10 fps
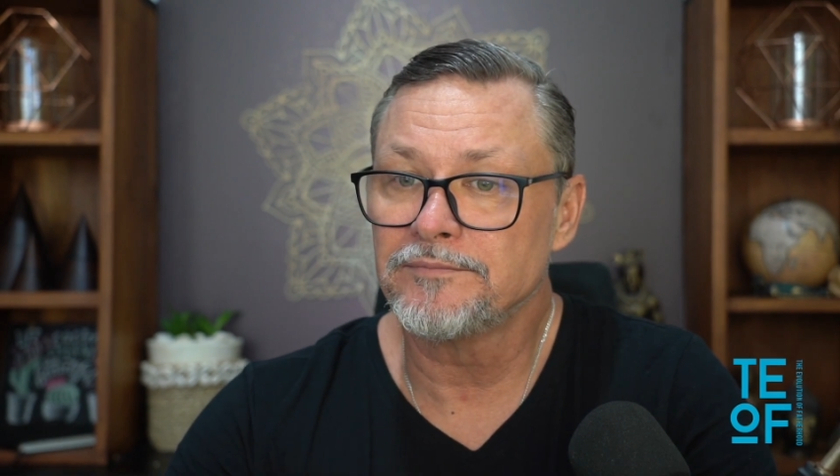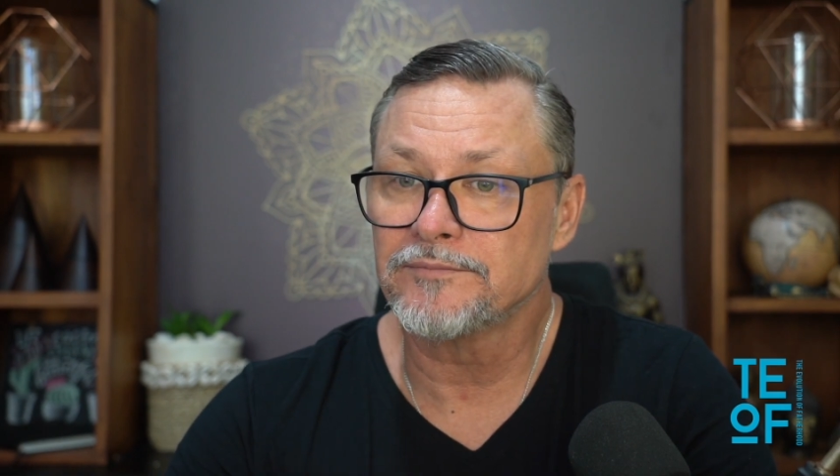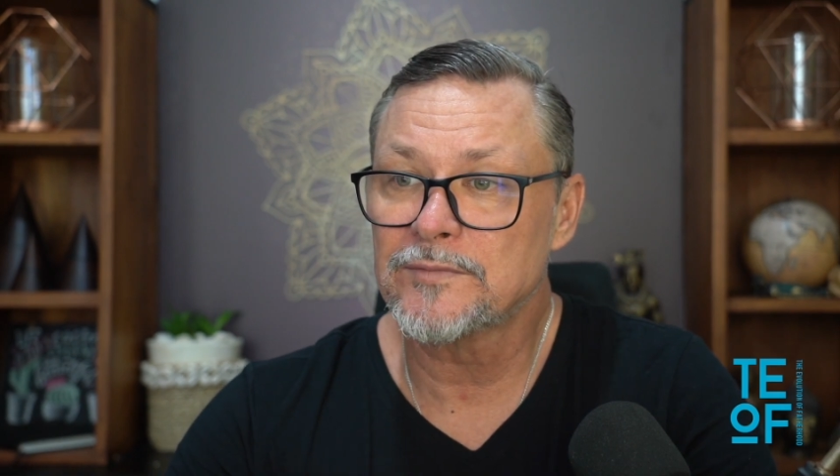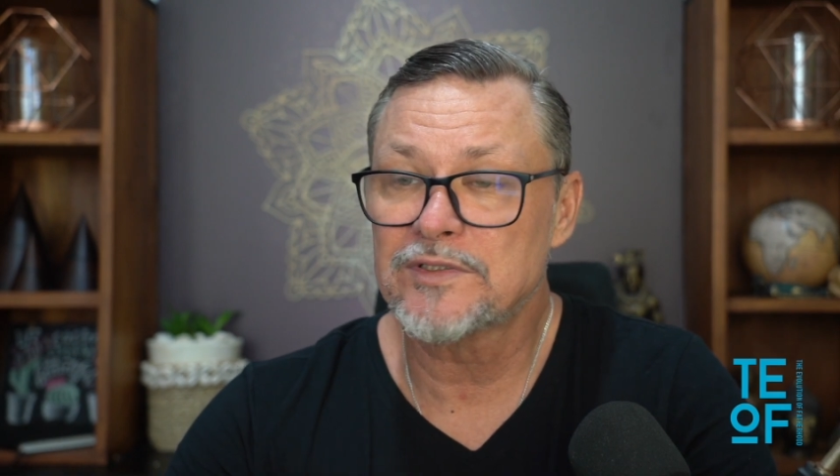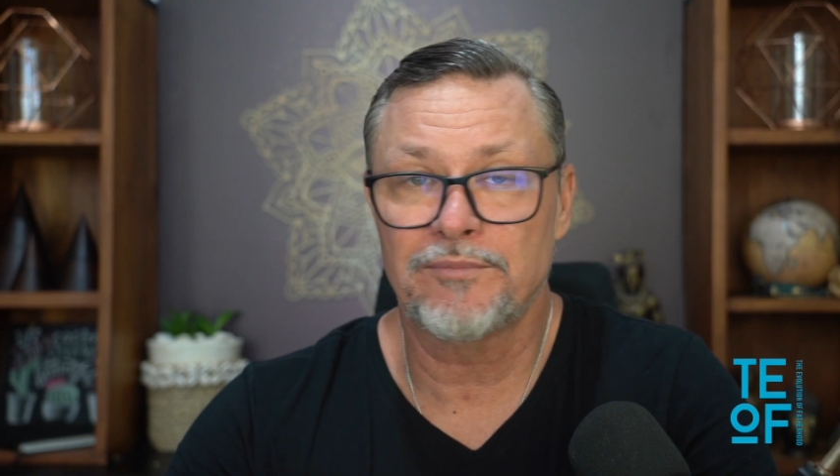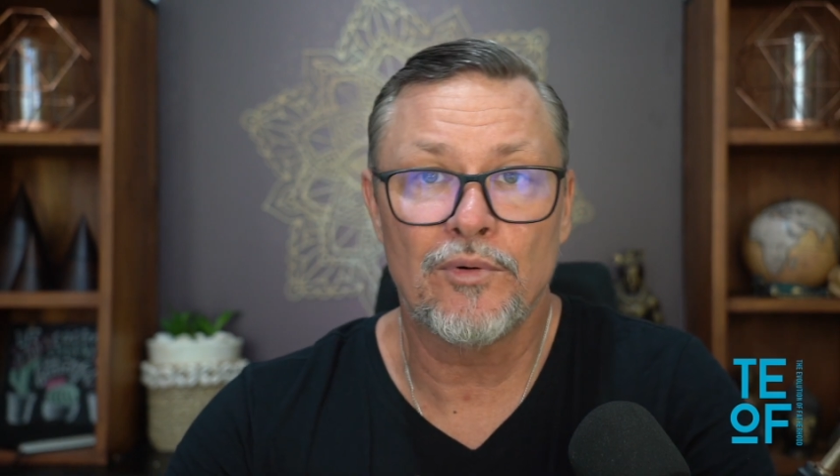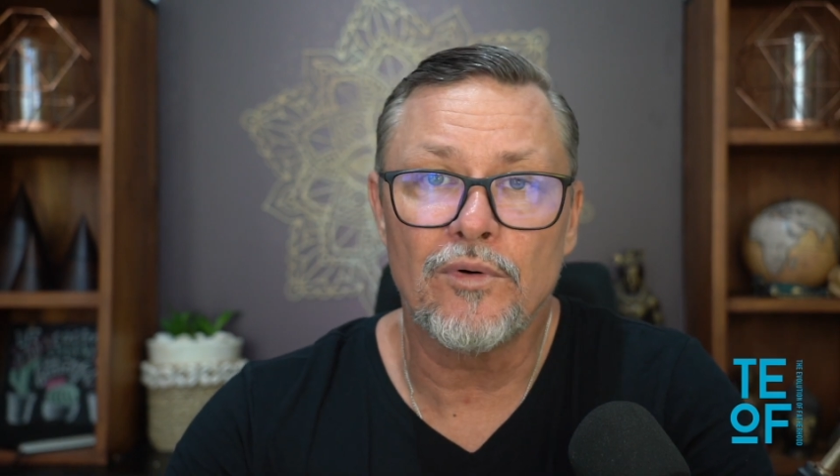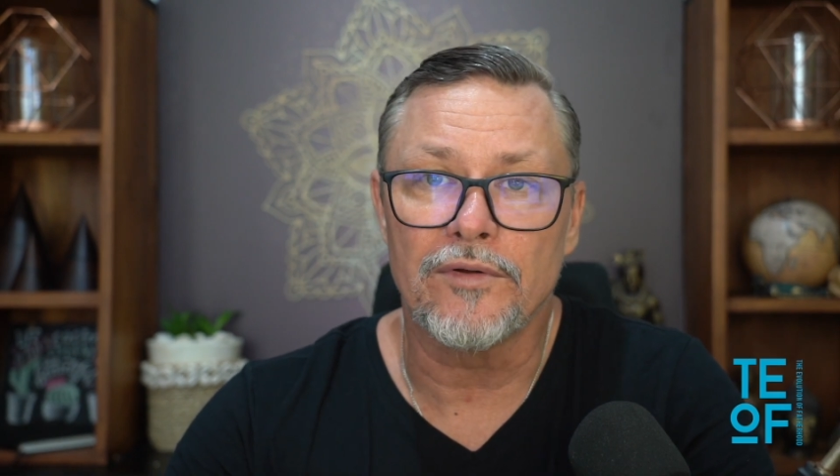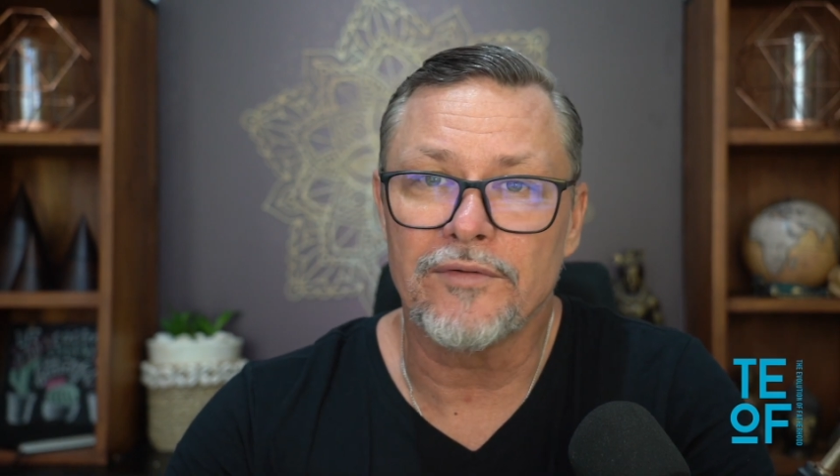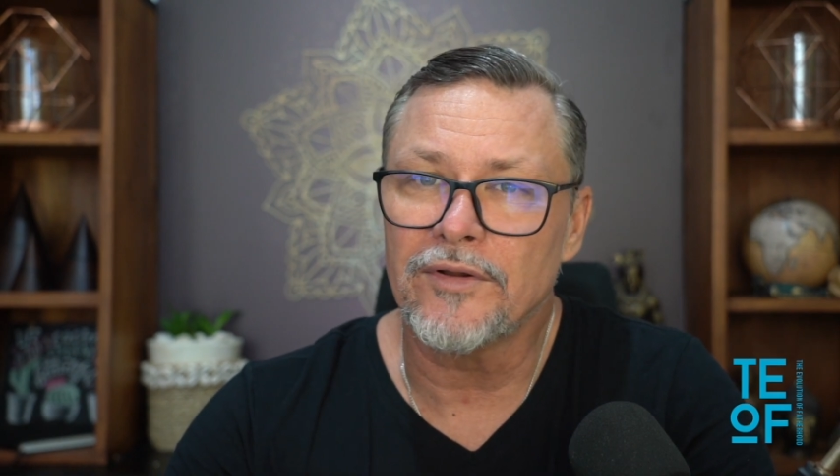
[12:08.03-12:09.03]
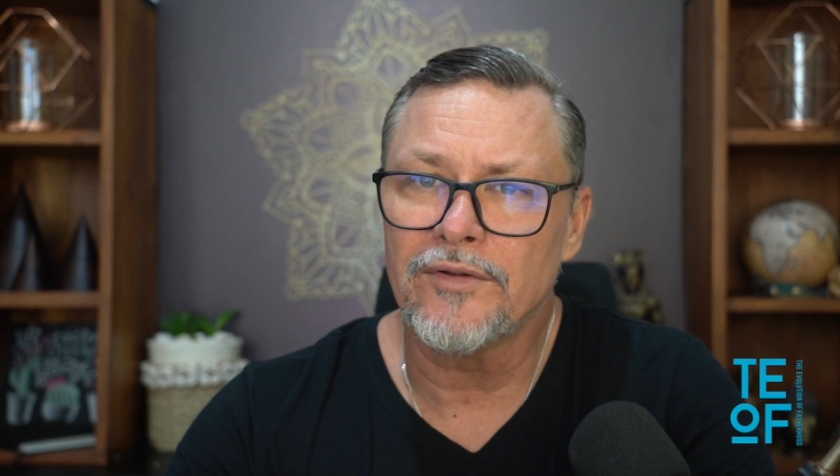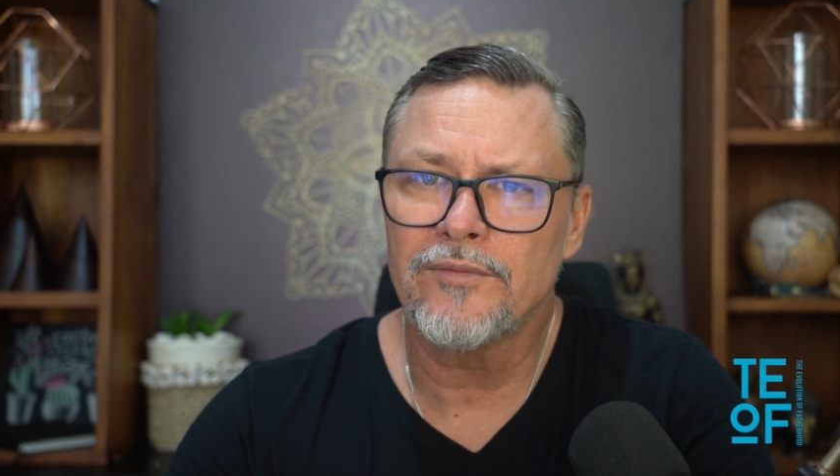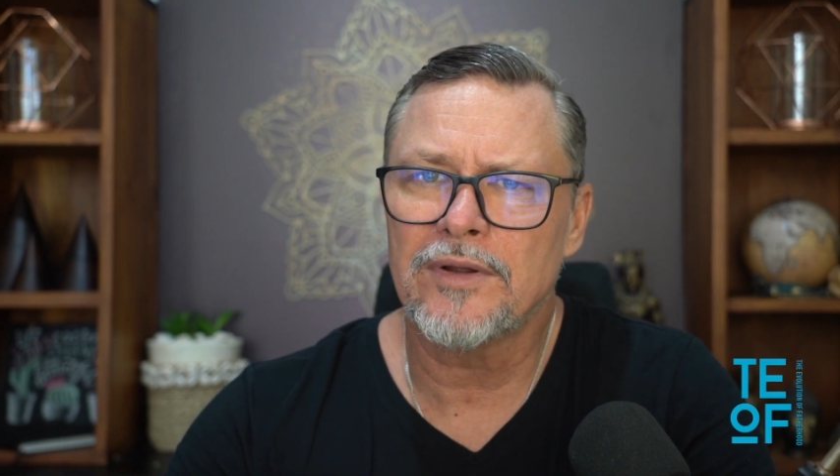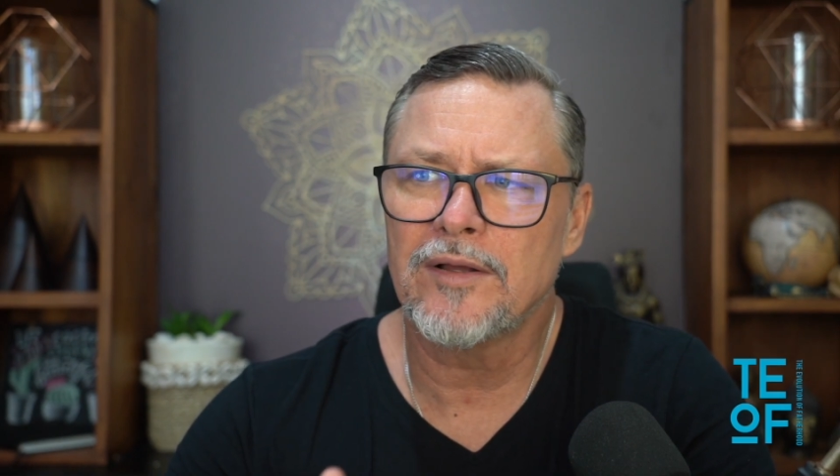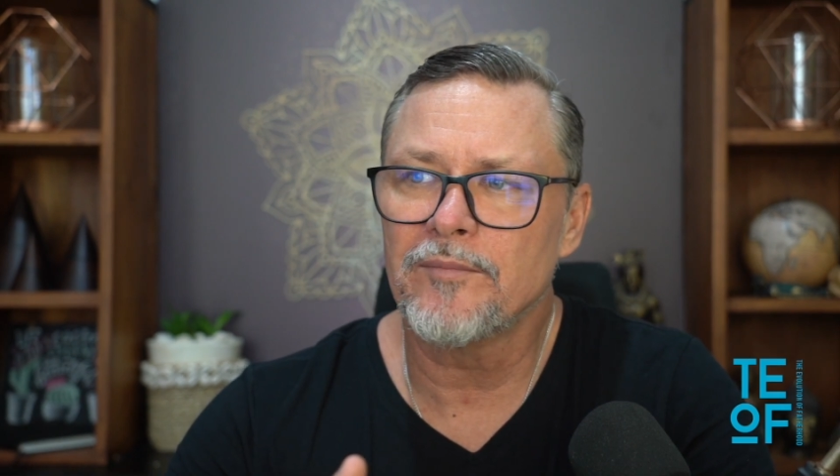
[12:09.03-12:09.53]
support,
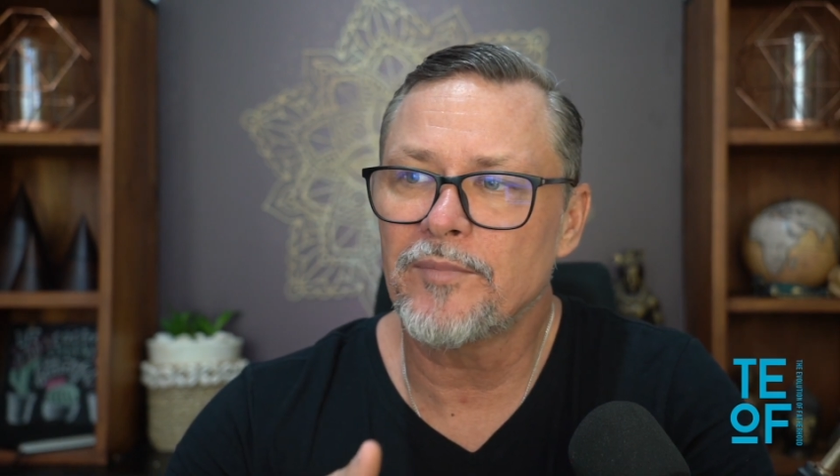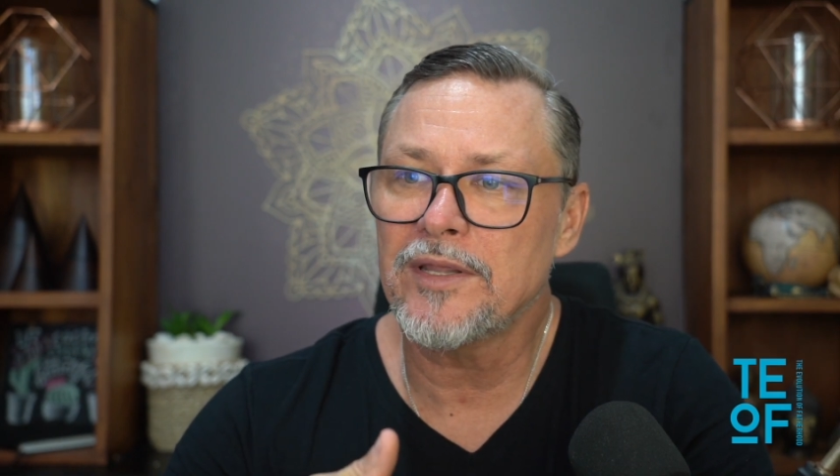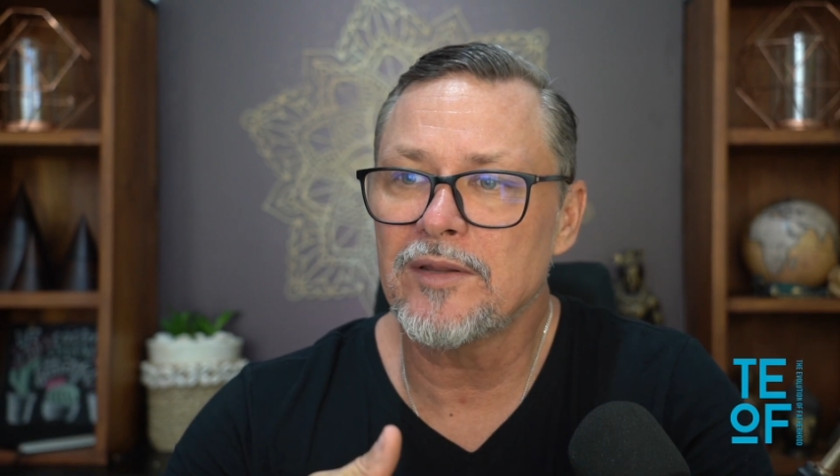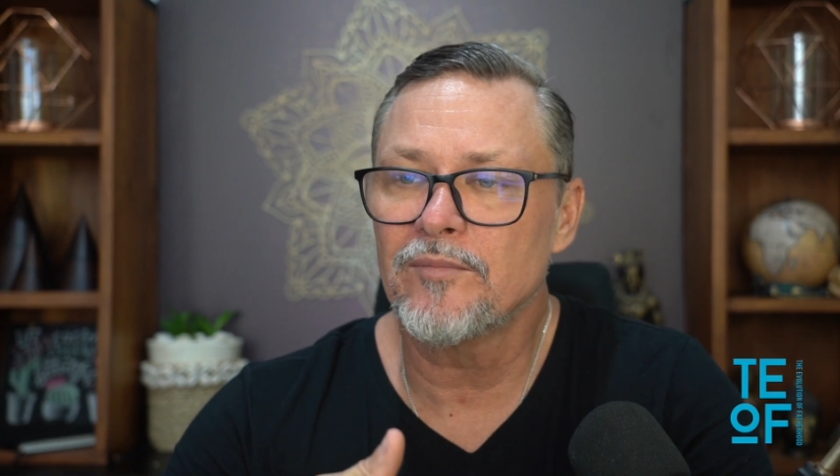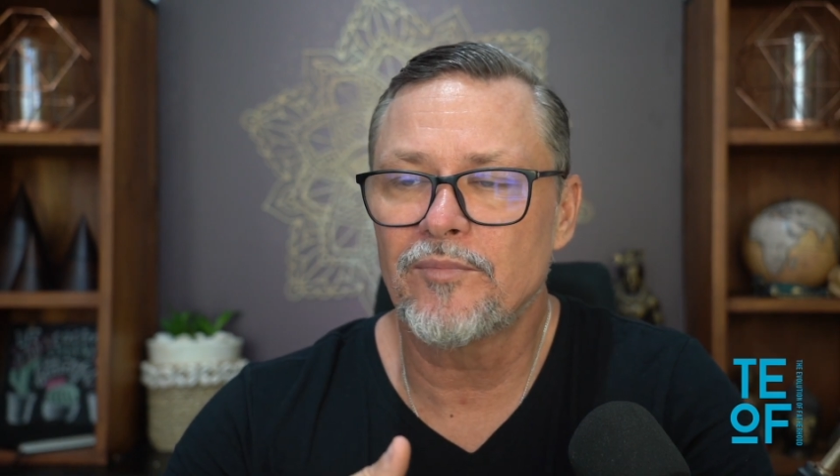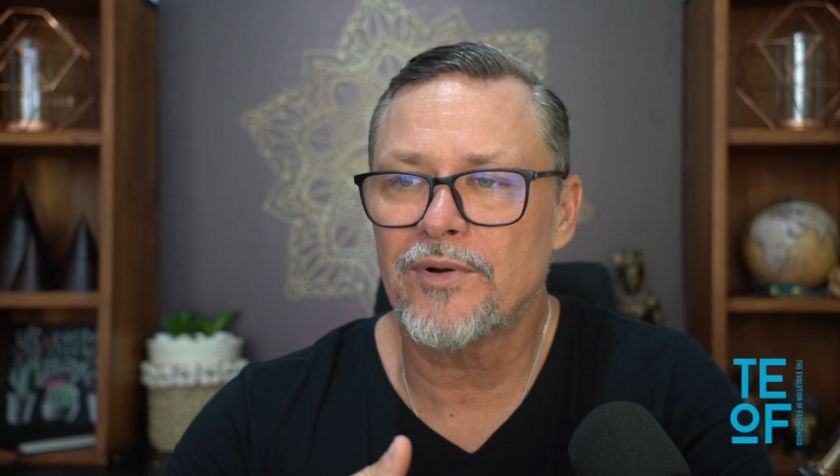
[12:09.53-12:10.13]
being